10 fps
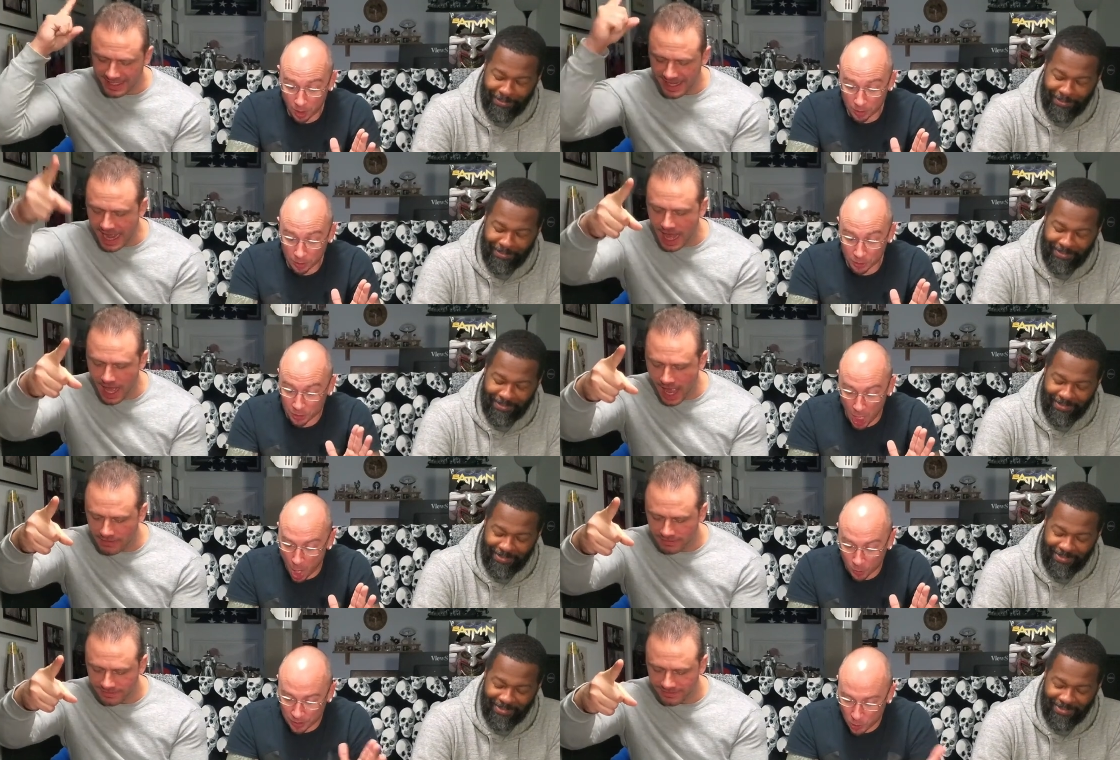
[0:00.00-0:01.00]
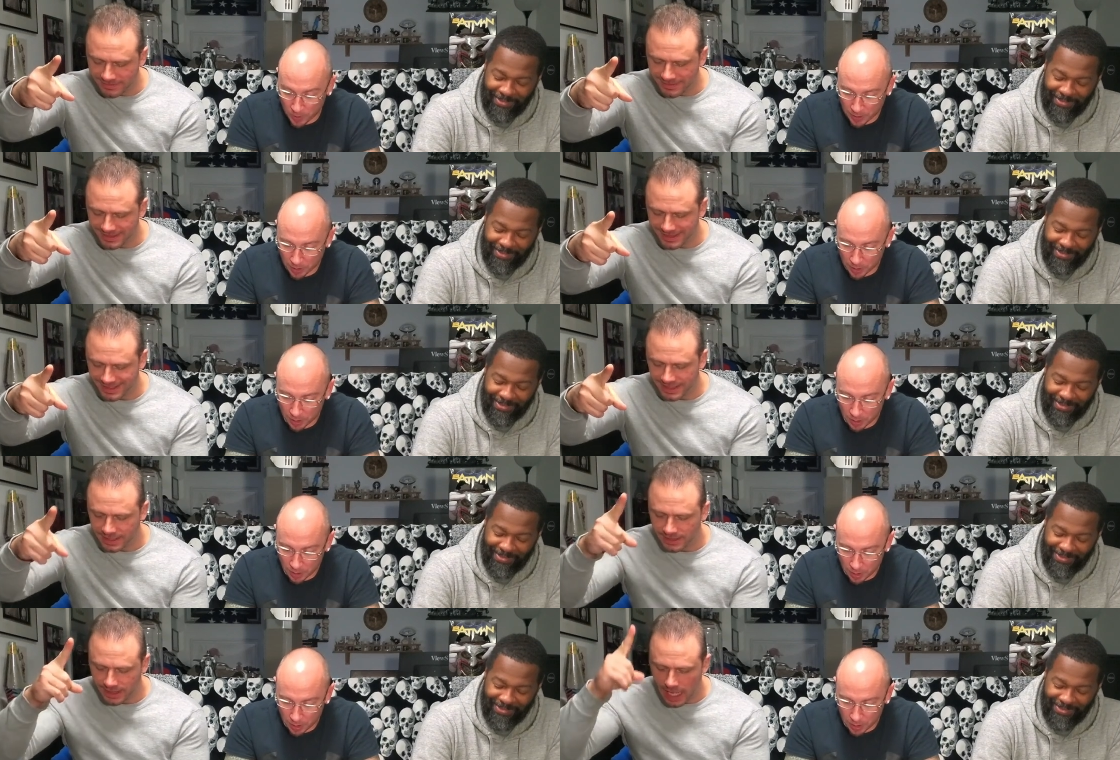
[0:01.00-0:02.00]
Speaker 1: He's an alien! No, did you
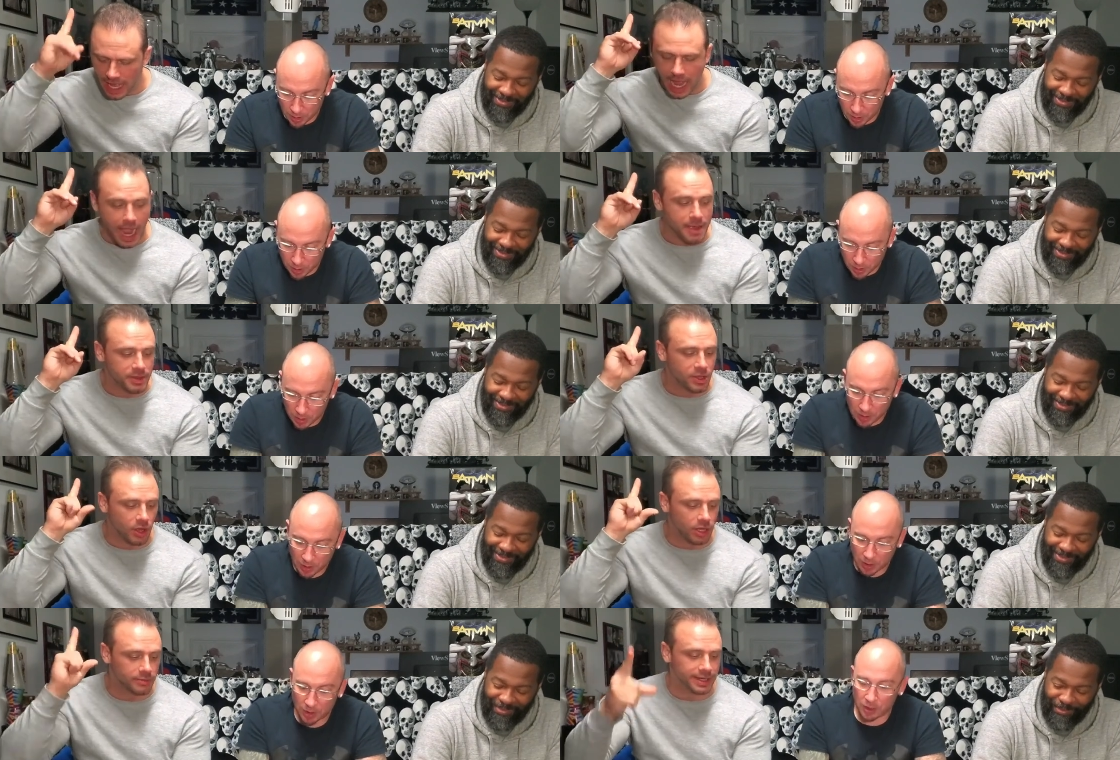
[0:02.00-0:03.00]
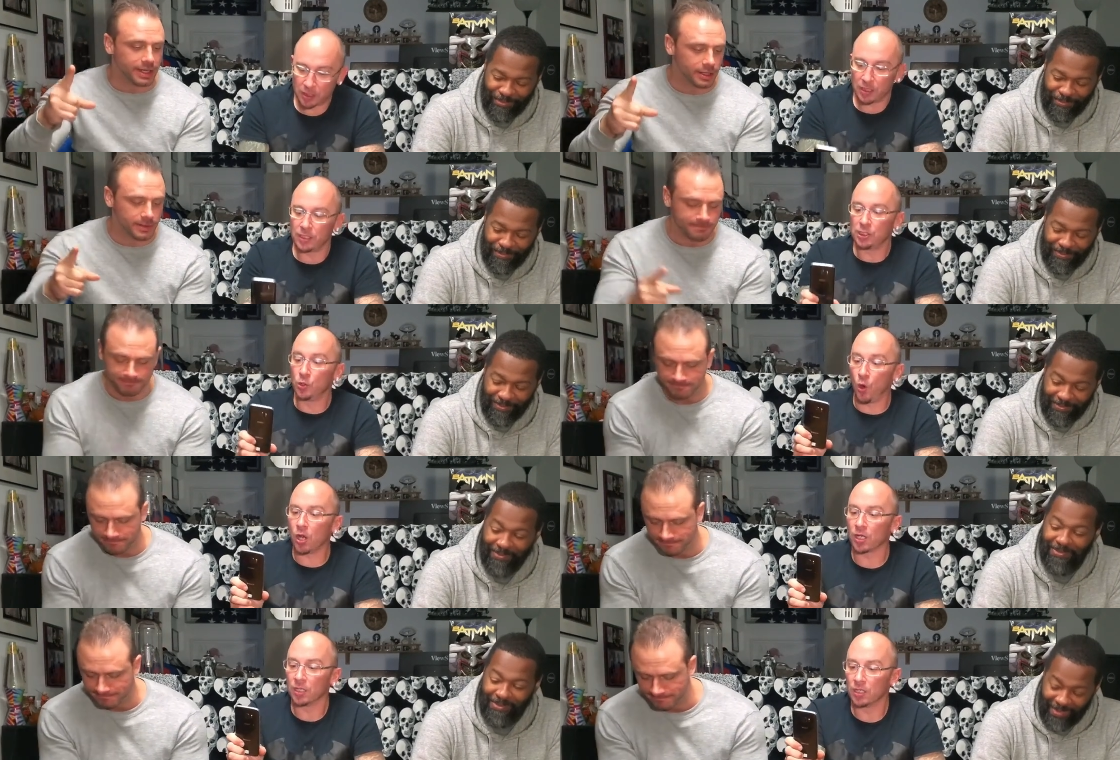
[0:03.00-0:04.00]
I've been calling him an alien. You
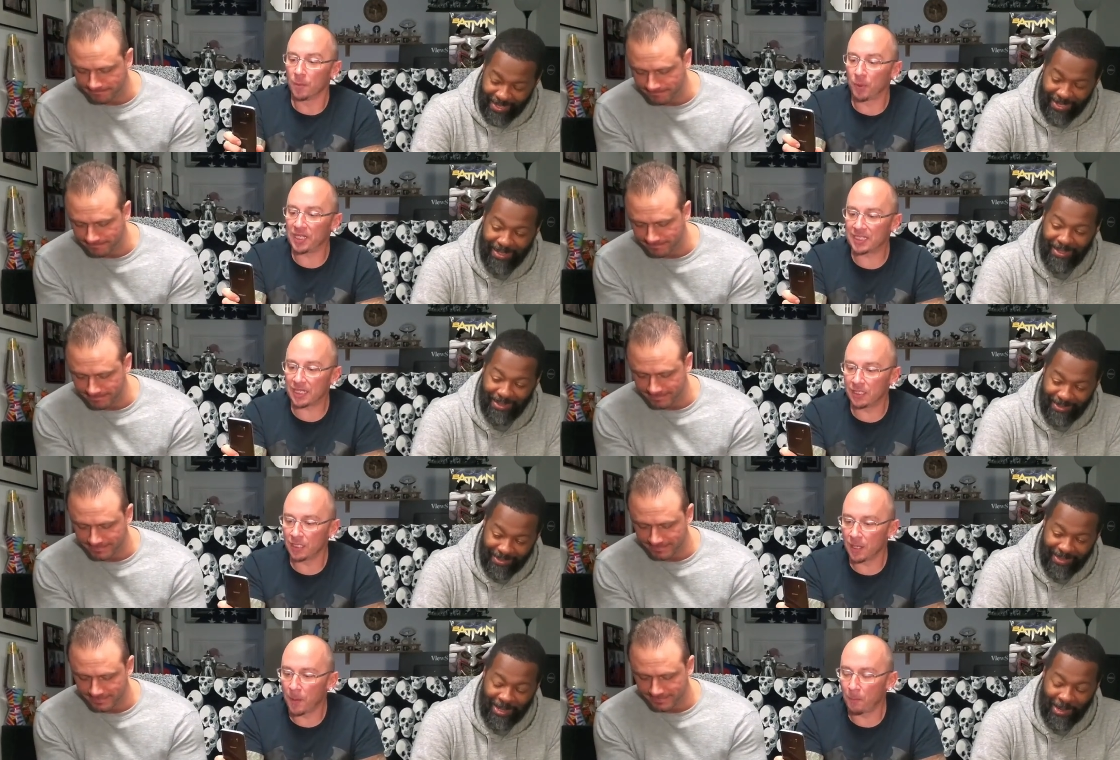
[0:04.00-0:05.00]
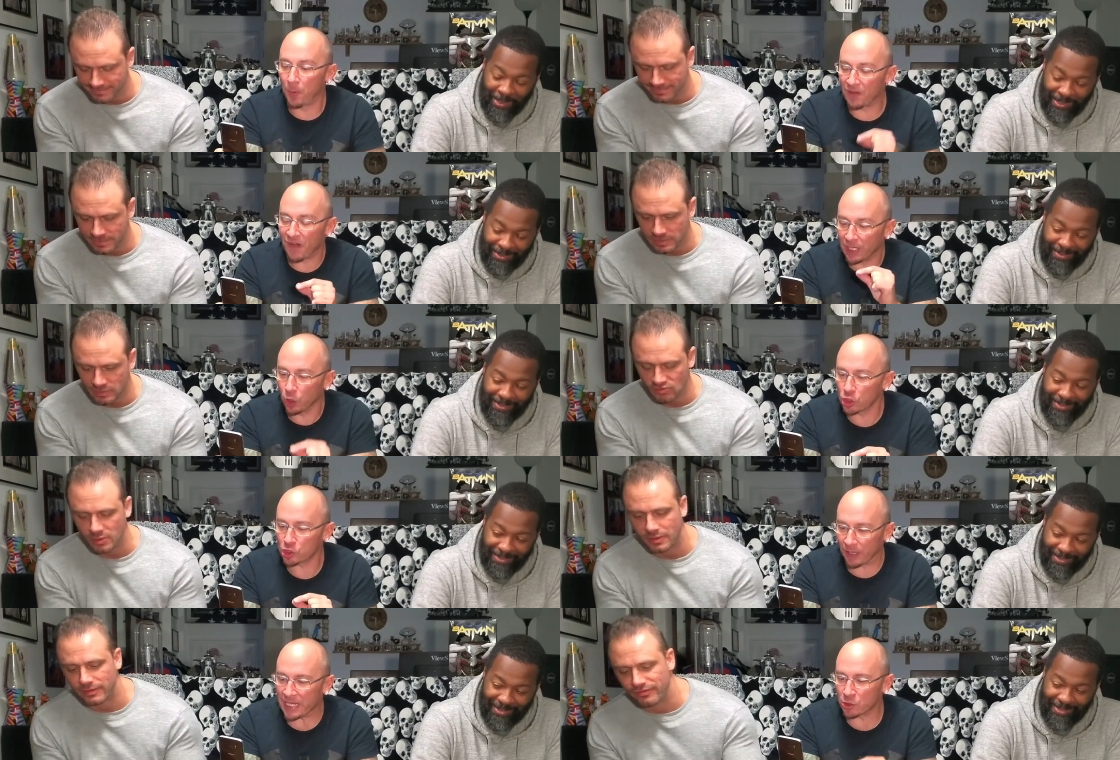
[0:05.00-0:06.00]
are. But he said, Call but if I look
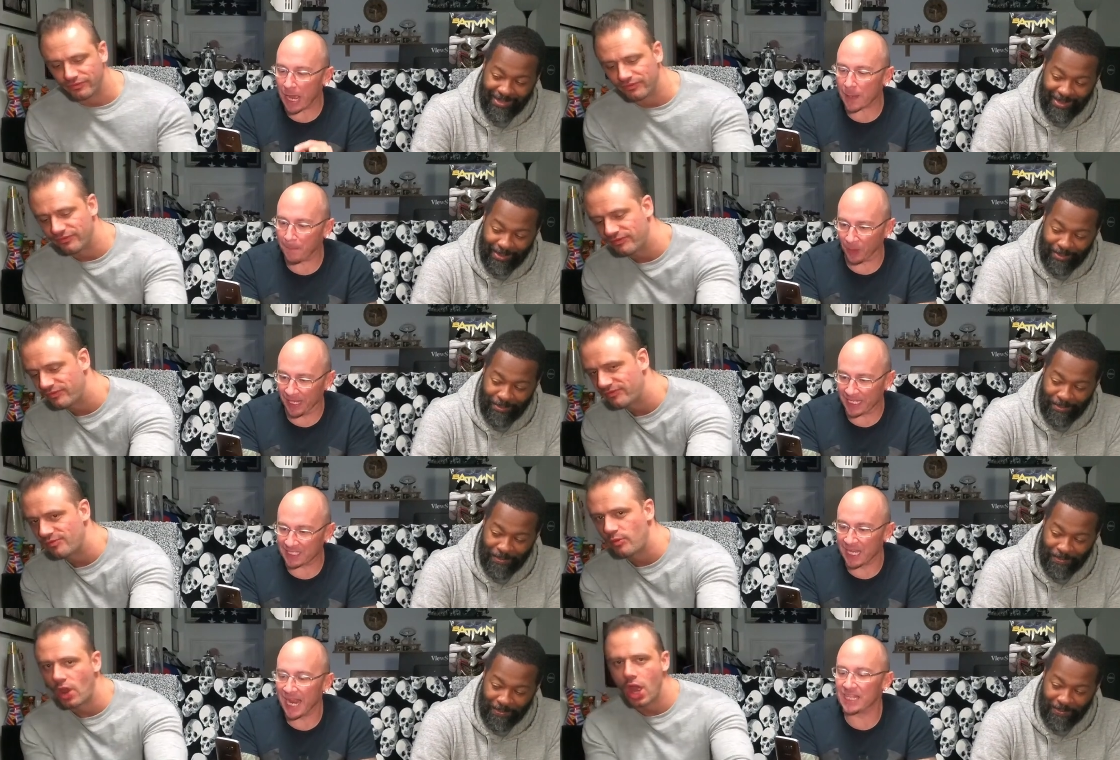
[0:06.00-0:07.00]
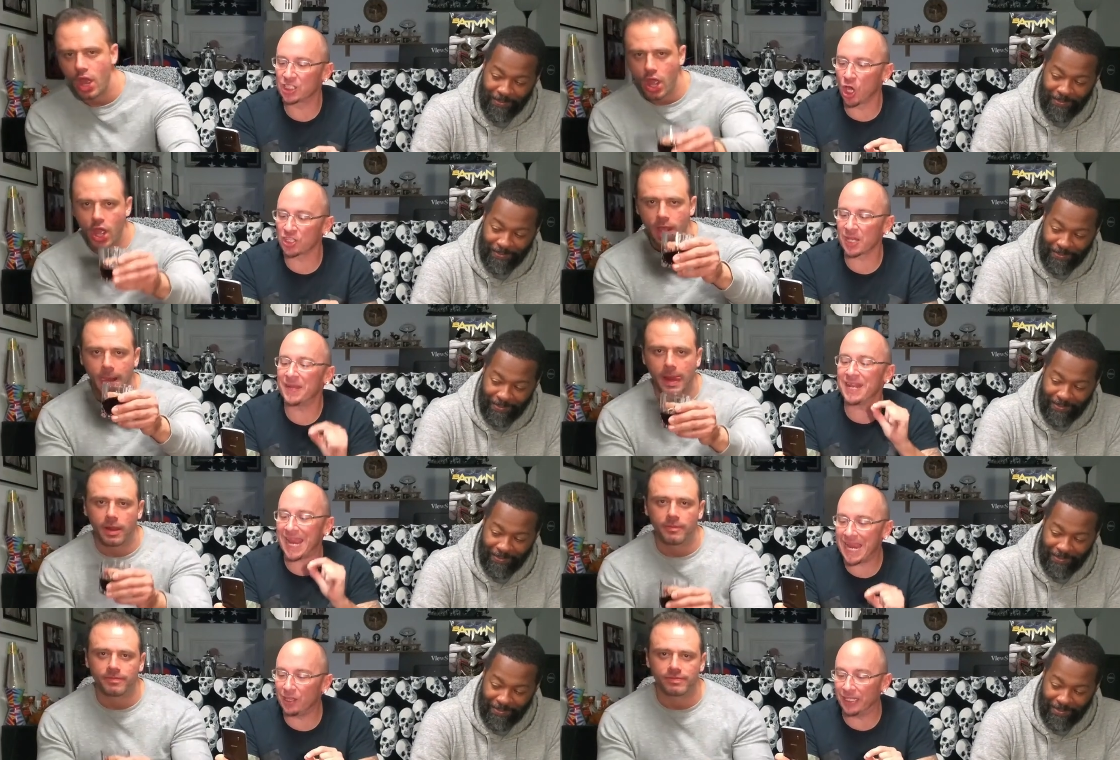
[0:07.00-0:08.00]
stranger, out of place, it's because I'm an
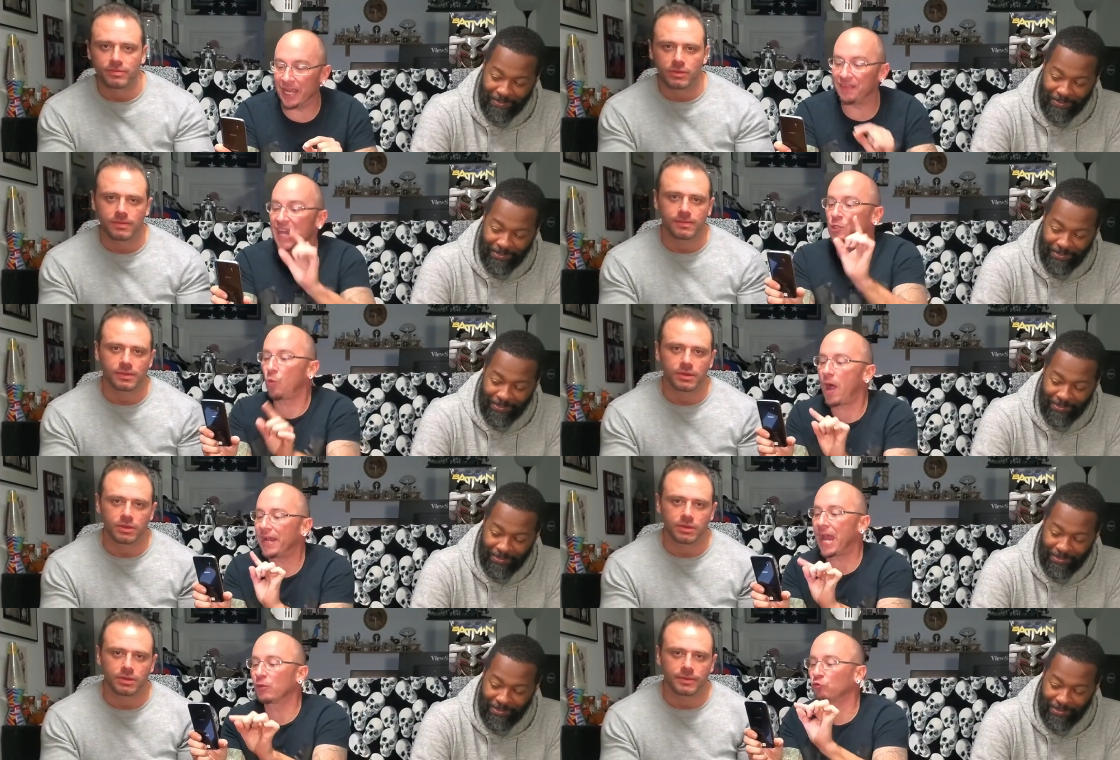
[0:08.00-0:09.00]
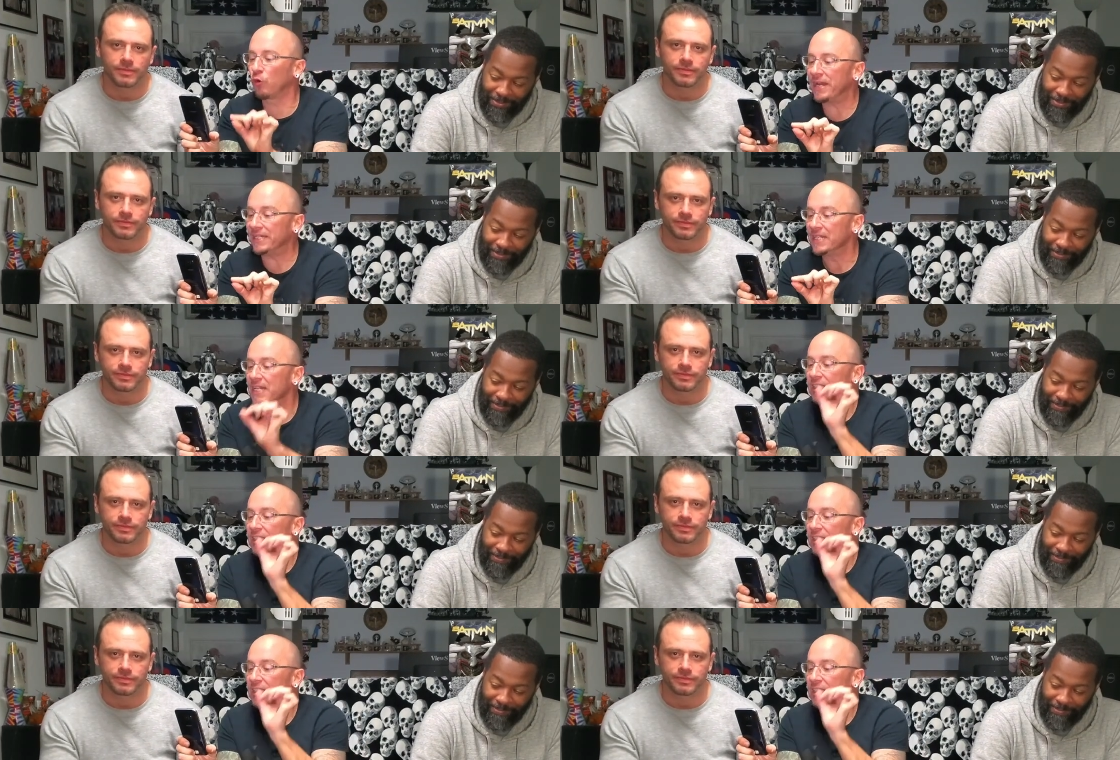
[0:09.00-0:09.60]
alien. That's why I write